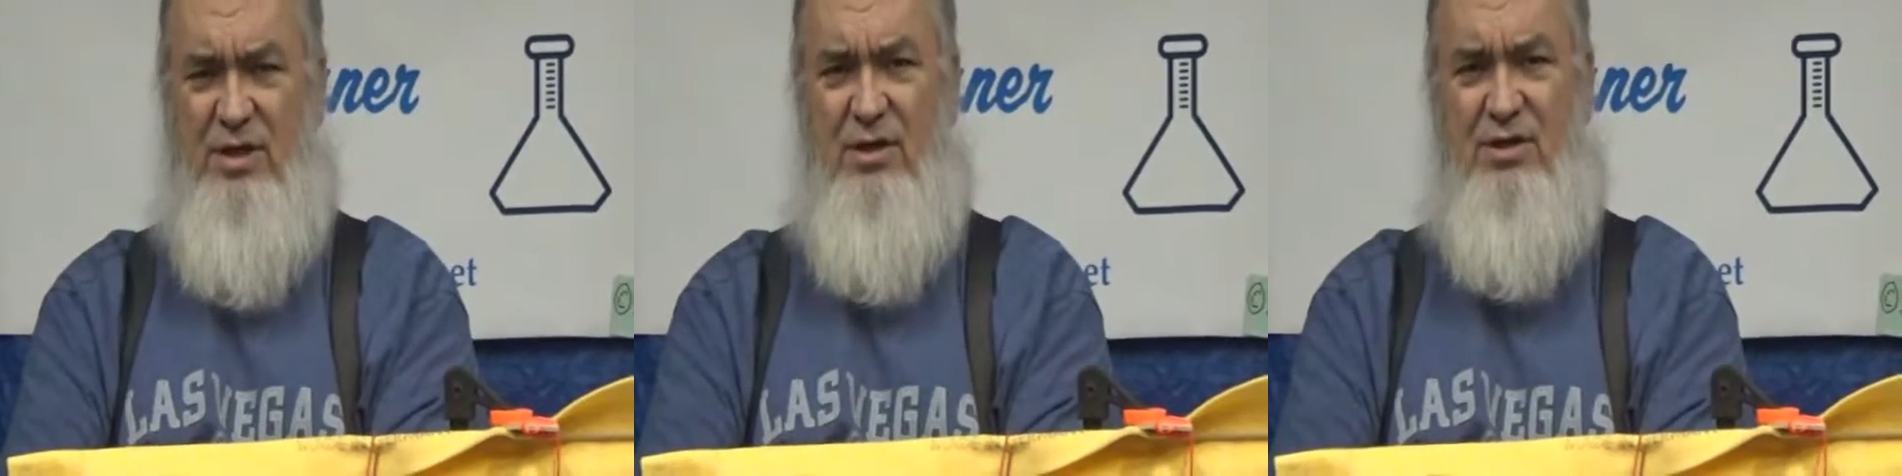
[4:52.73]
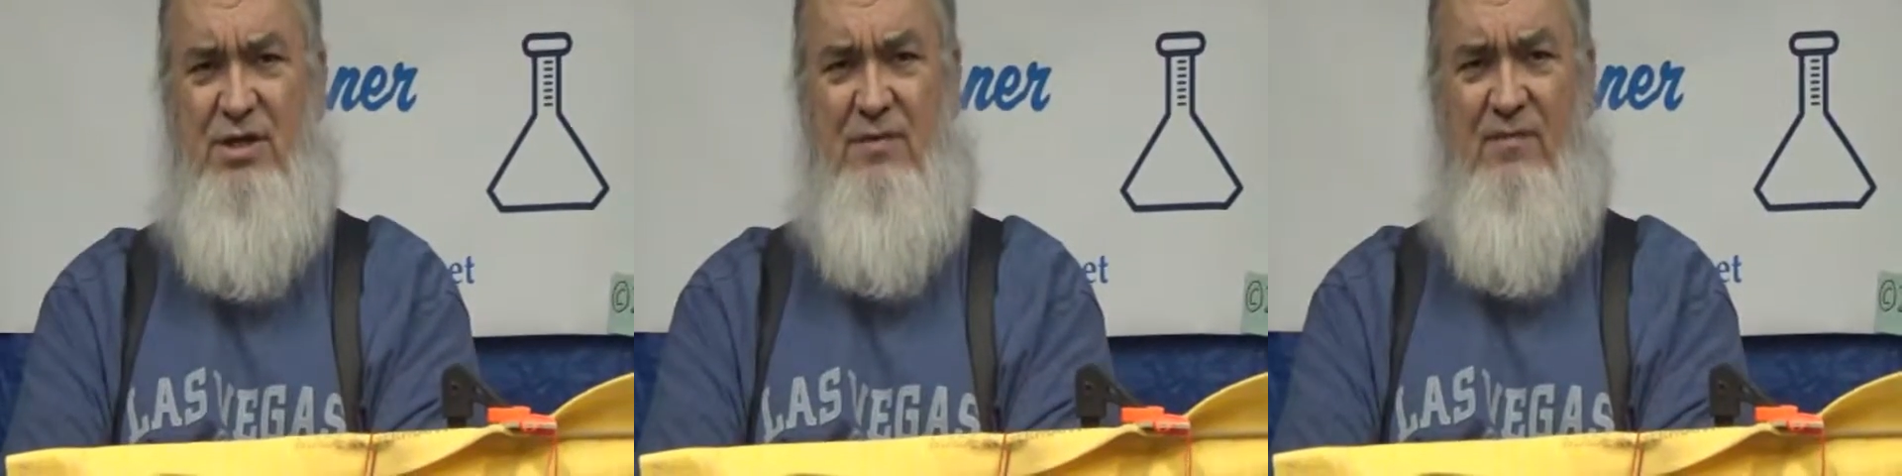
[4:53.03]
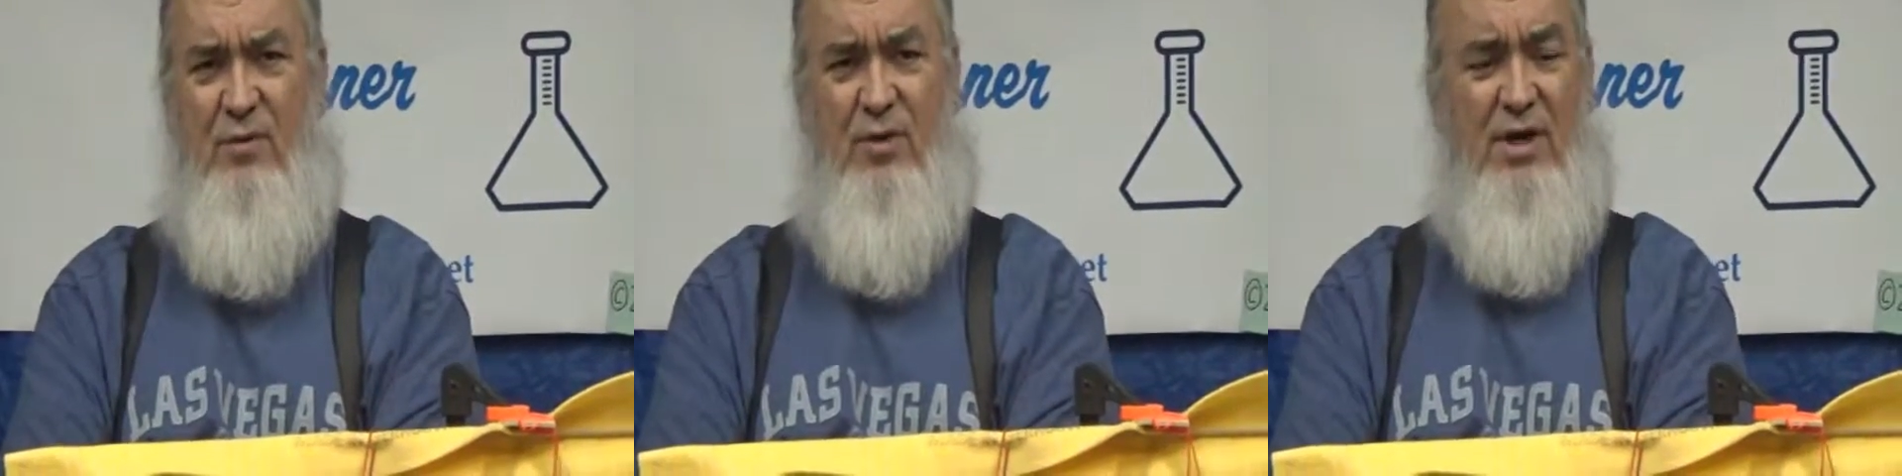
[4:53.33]
can use it
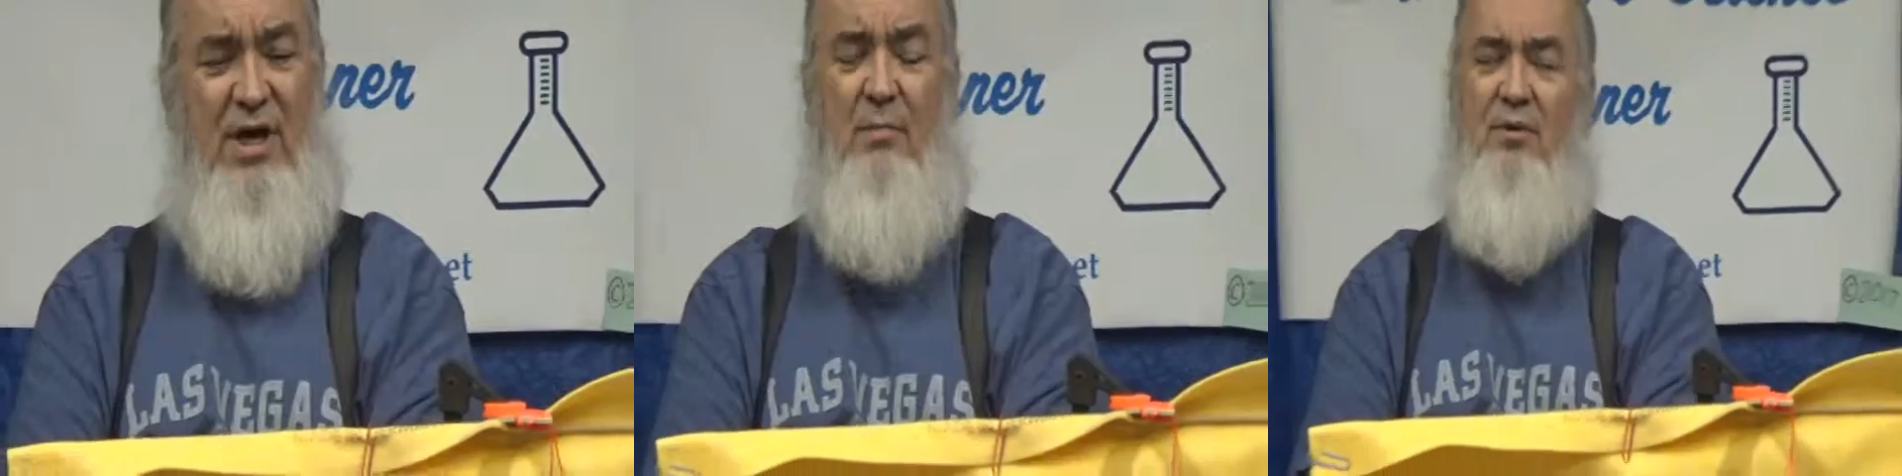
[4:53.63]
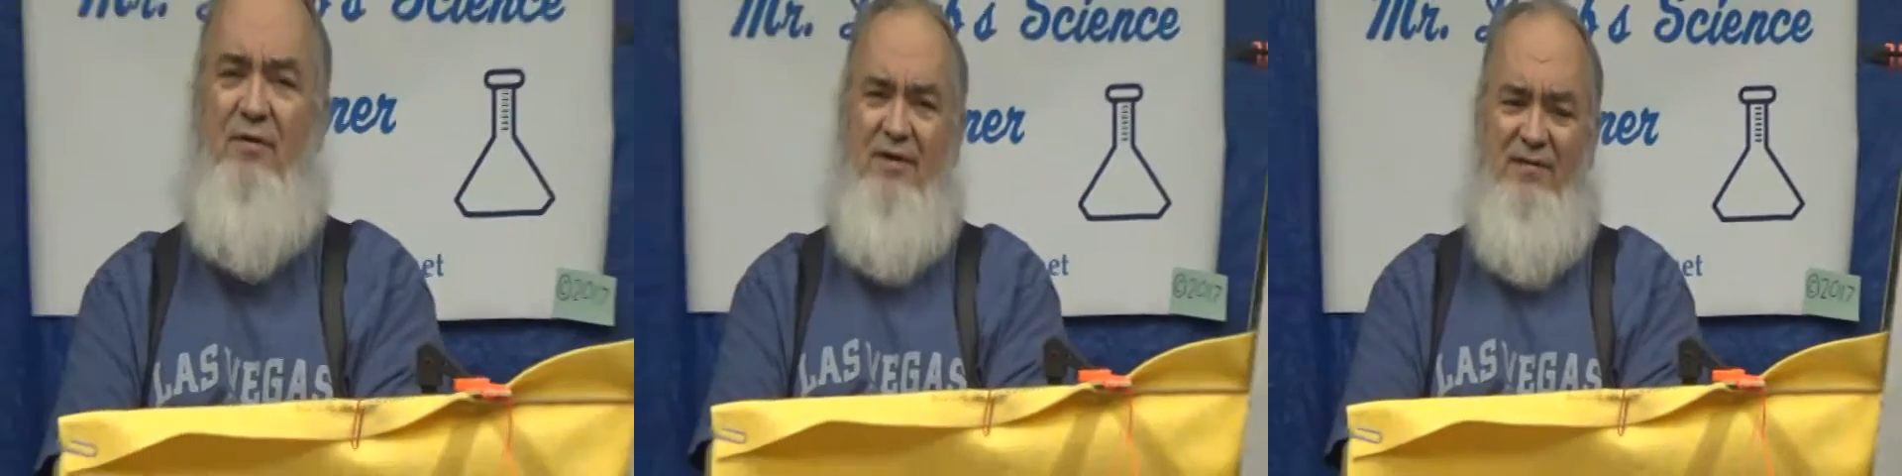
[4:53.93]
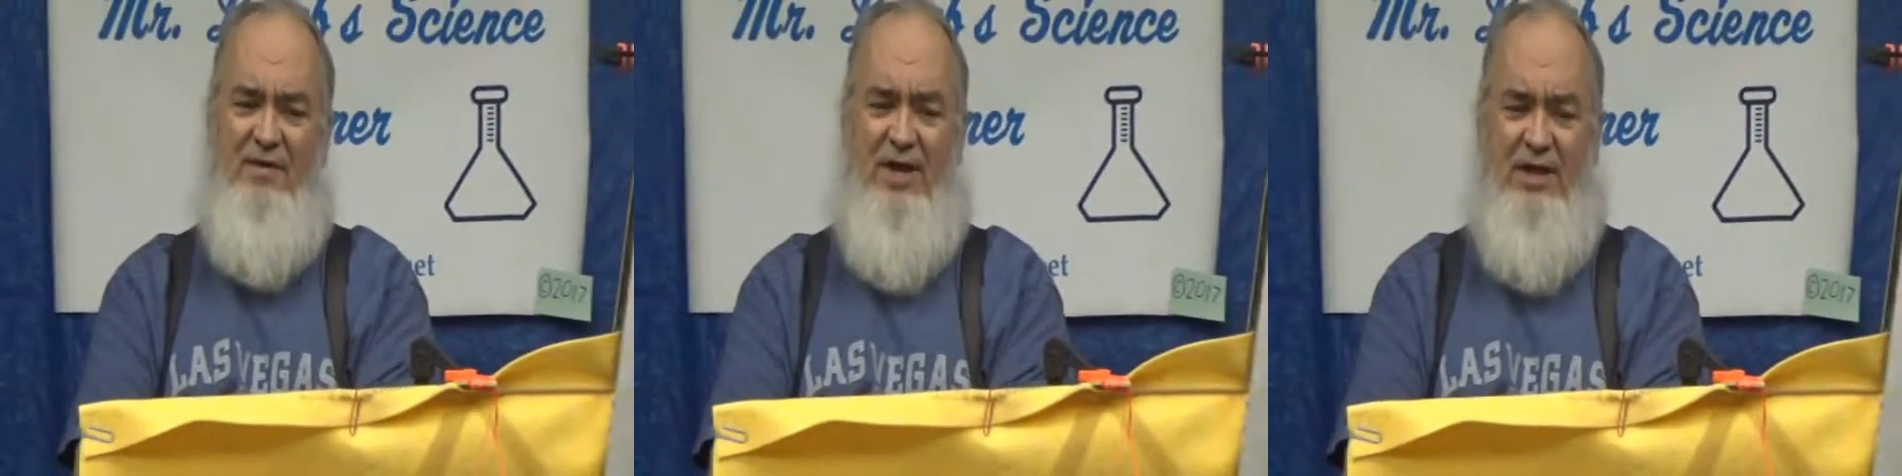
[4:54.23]
for a number of
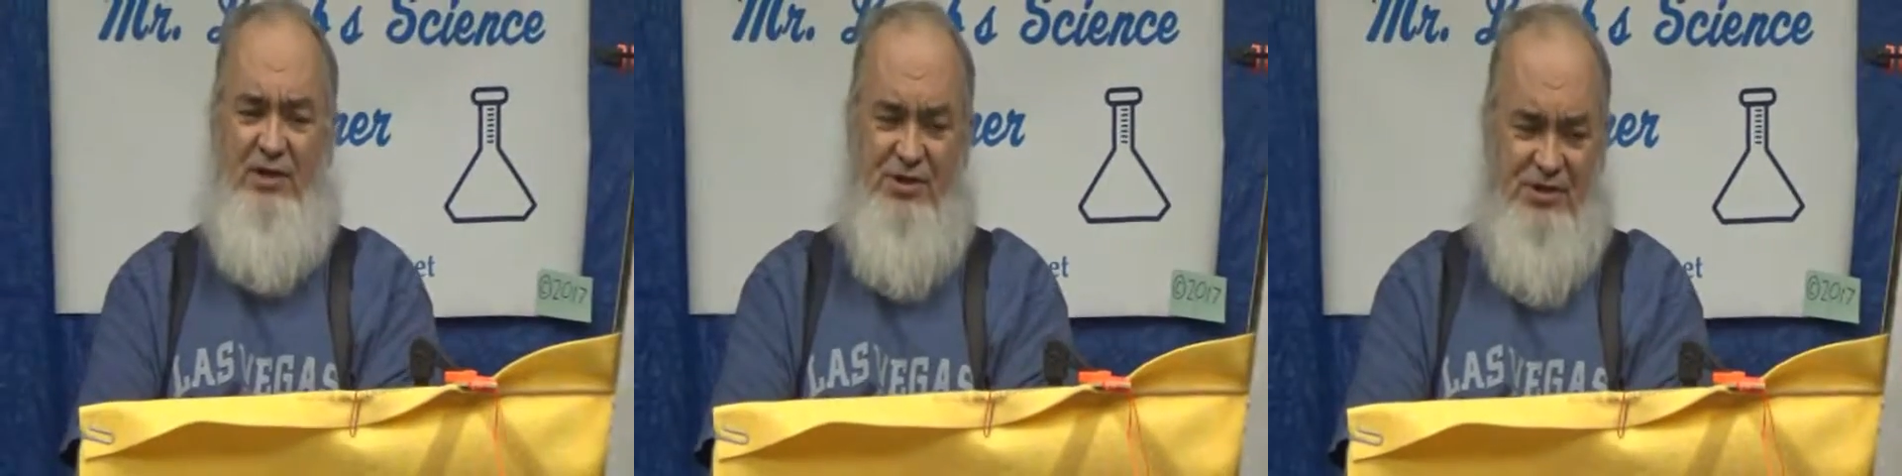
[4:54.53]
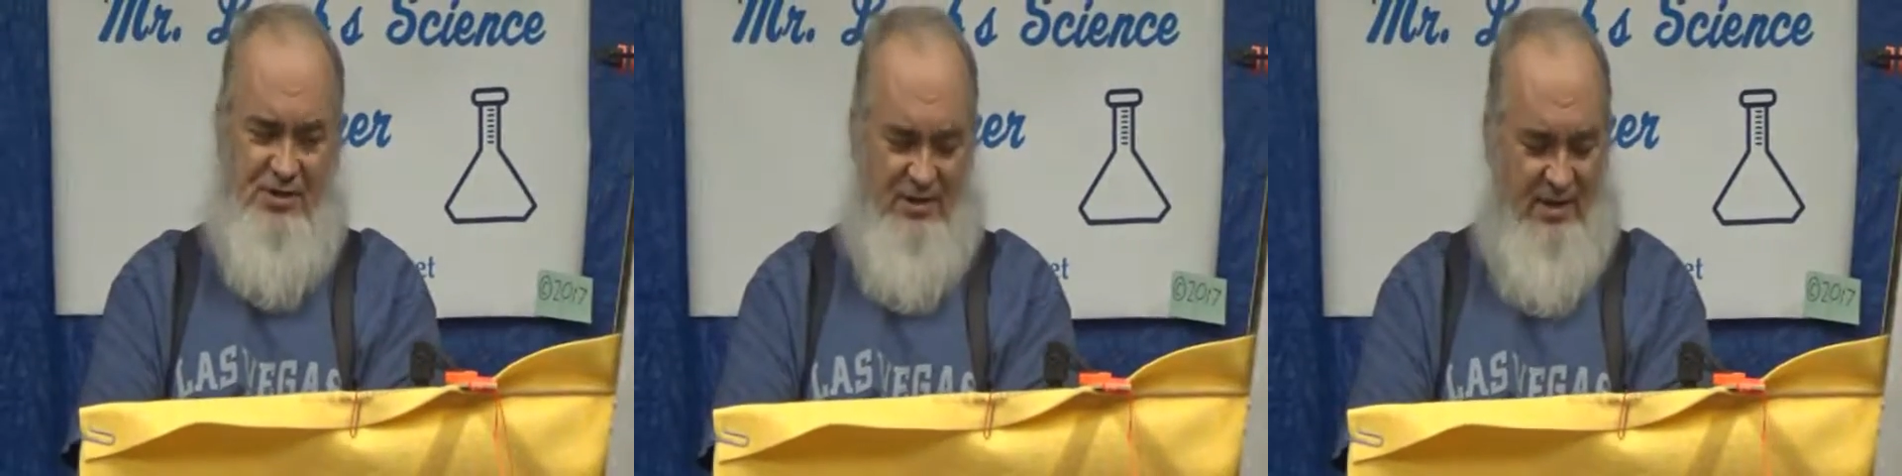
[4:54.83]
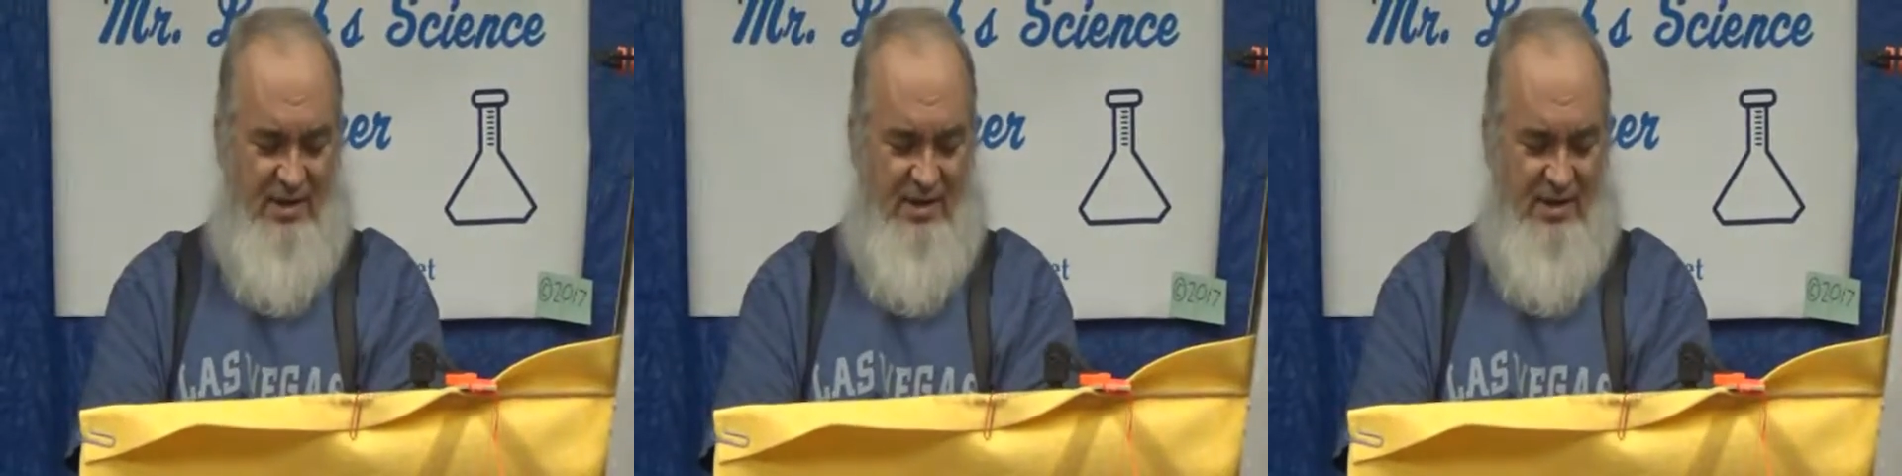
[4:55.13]
different ages.